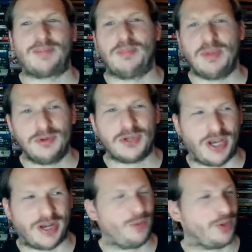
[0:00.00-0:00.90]
the
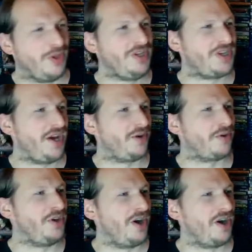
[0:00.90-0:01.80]
Music with Lee Taylor
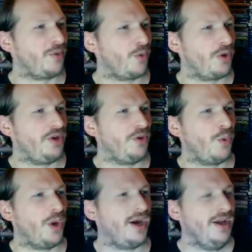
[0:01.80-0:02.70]
Young, where
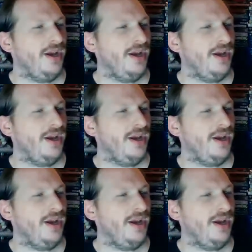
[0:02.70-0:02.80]
you